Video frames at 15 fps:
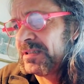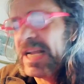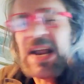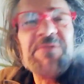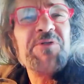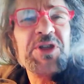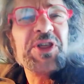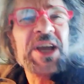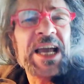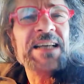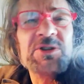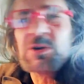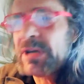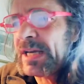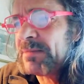Everything
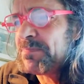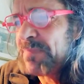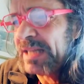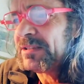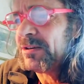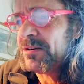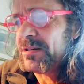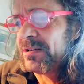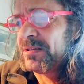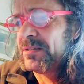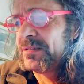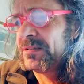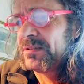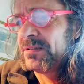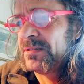has to get better.
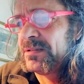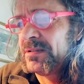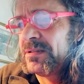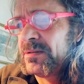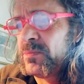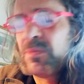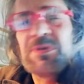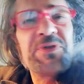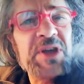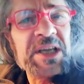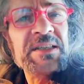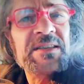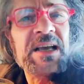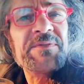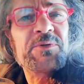When
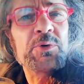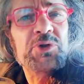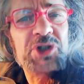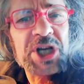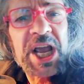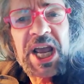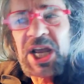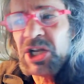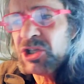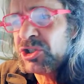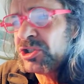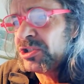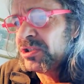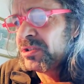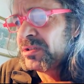things have to
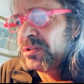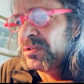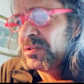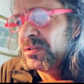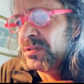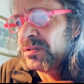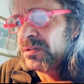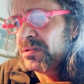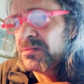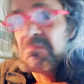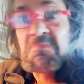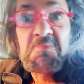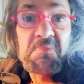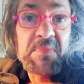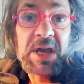change,
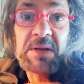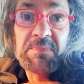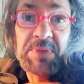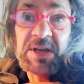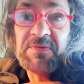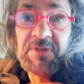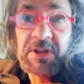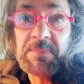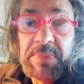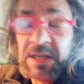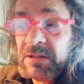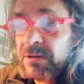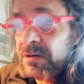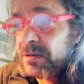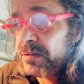may it be for the
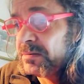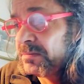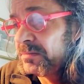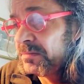better.